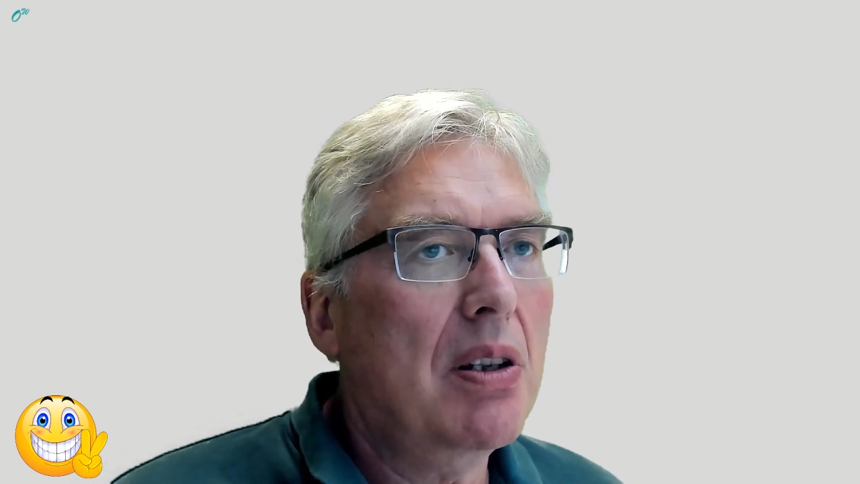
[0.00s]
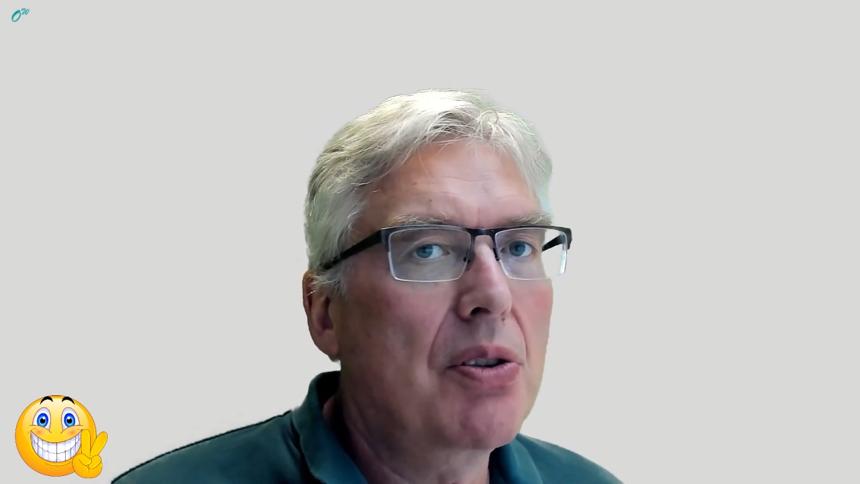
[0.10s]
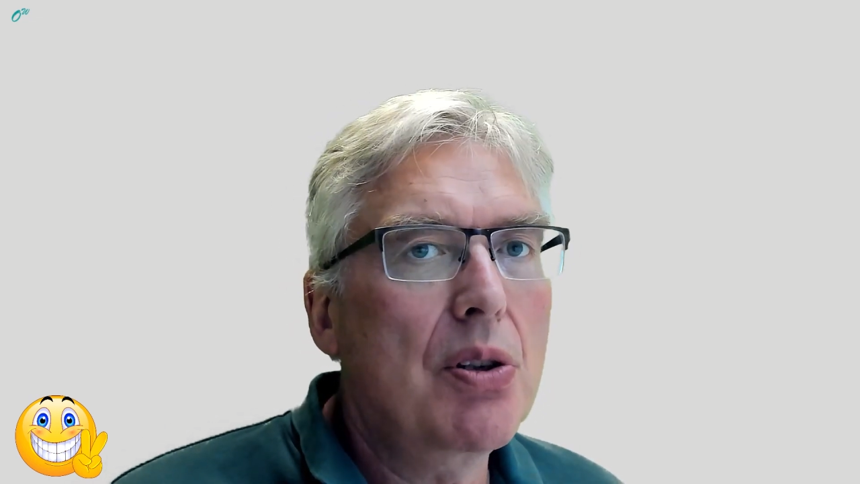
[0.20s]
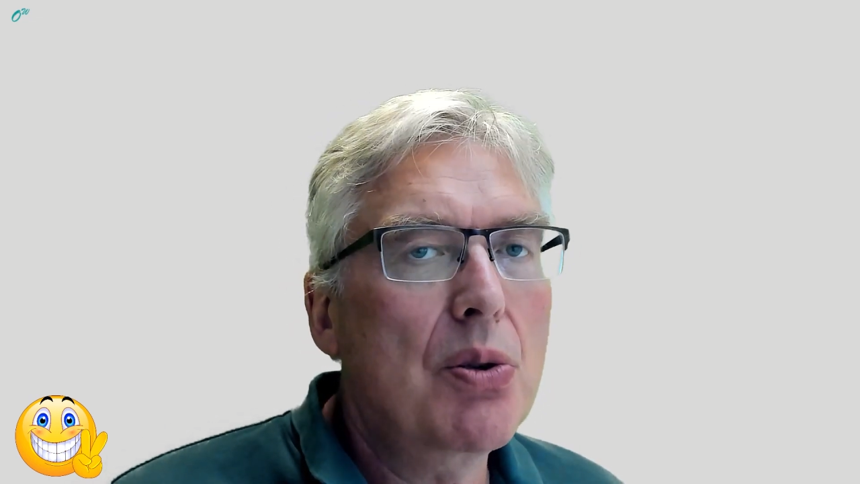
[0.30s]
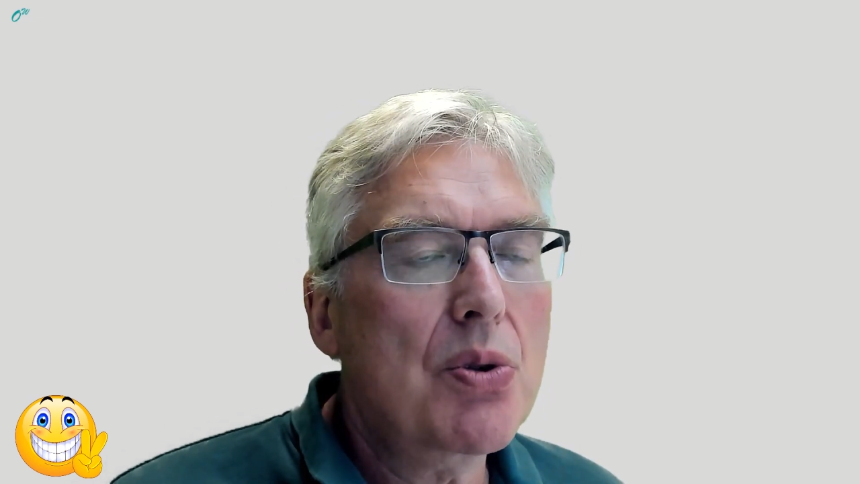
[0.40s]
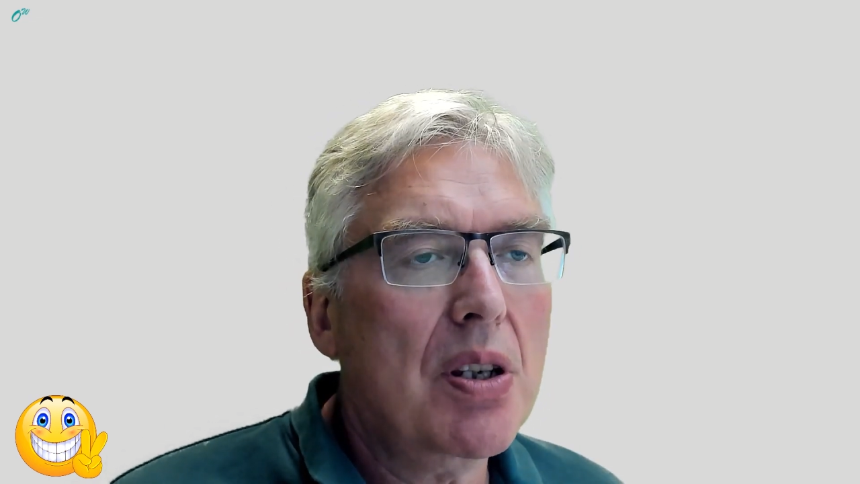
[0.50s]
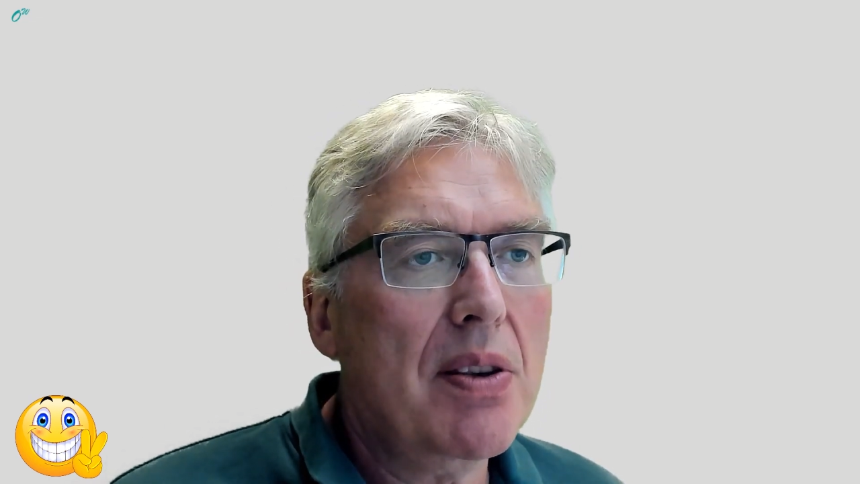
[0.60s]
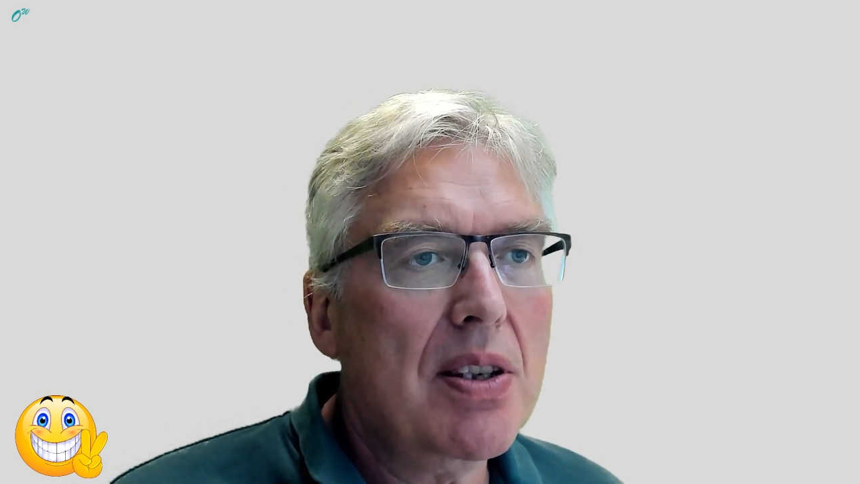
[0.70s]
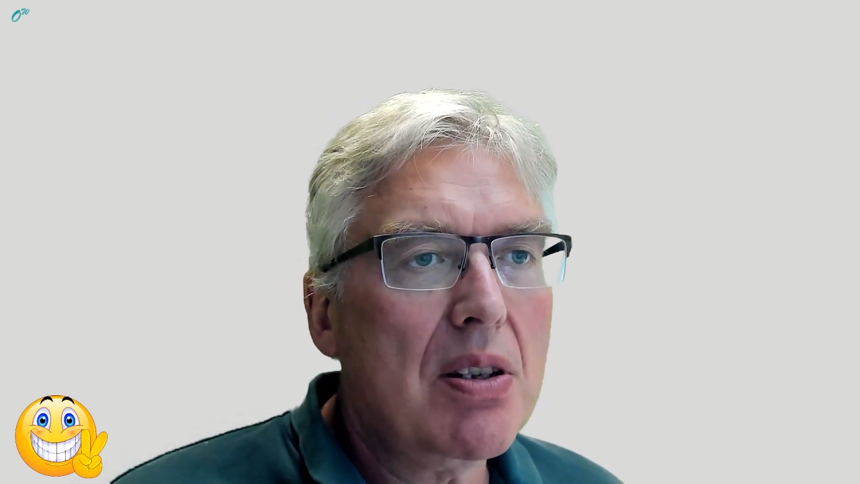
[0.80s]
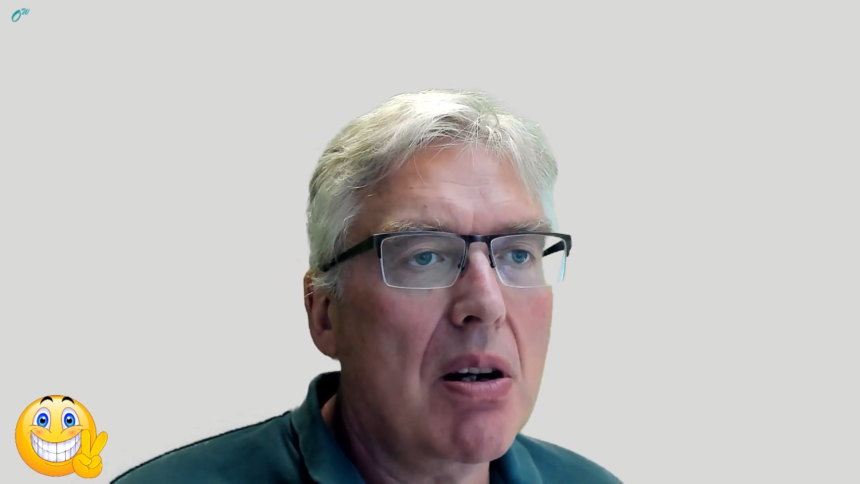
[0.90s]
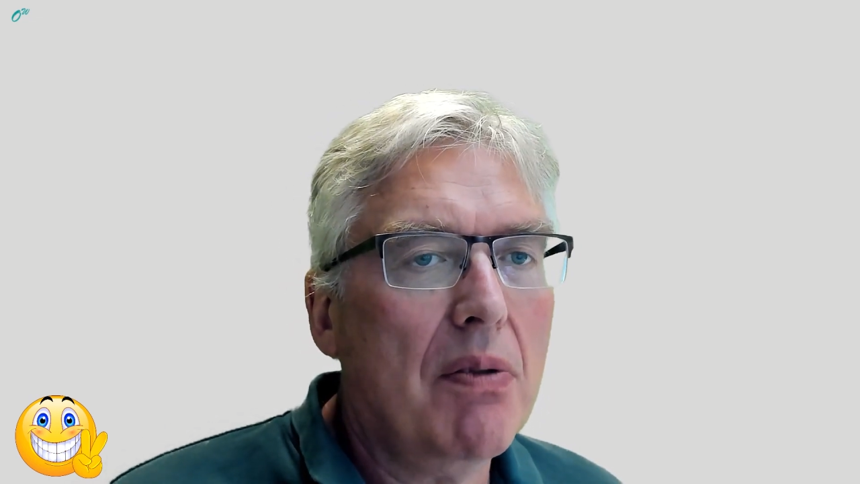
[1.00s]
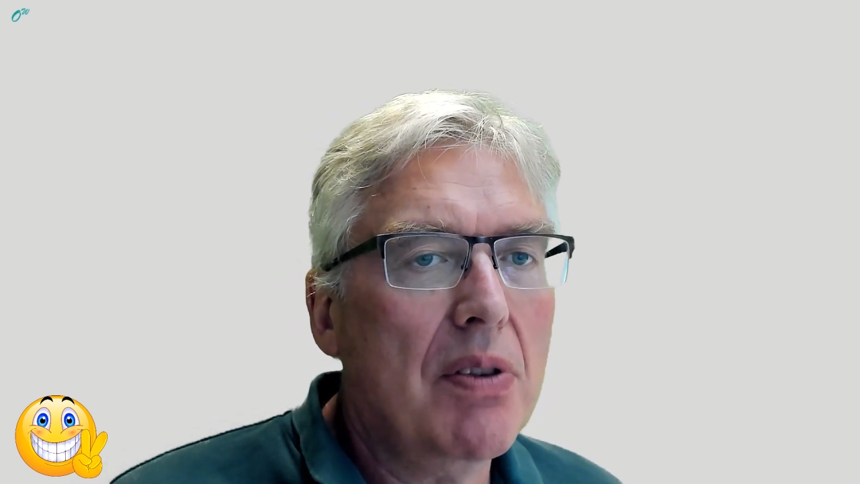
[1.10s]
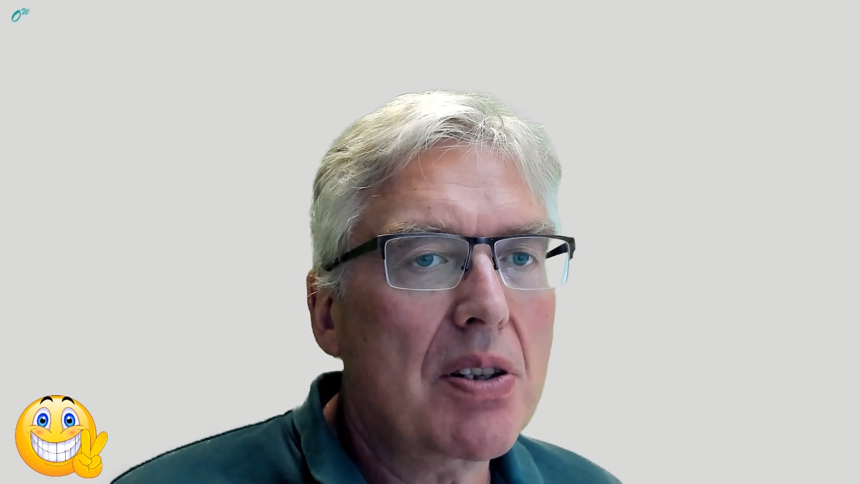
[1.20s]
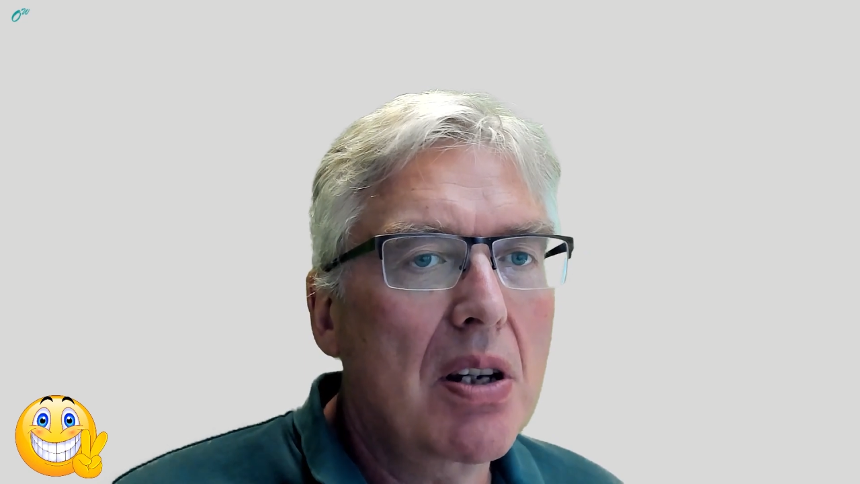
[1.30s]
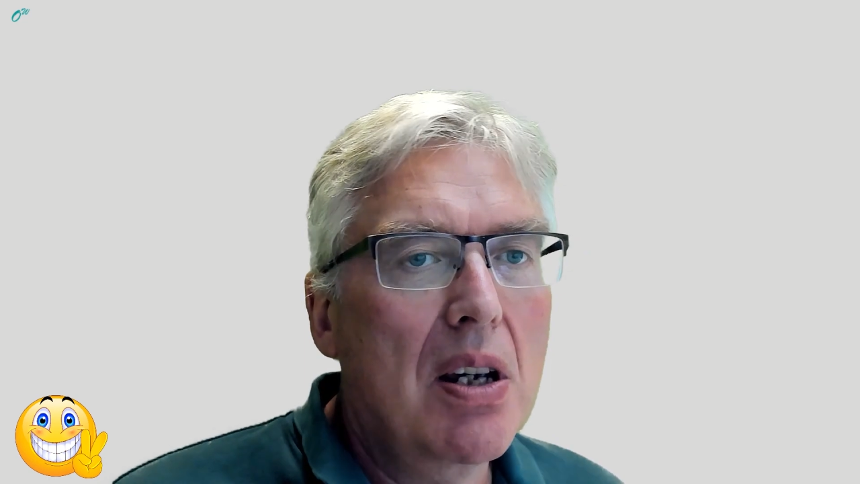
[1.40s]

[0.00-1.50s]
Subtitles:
can use, and this covers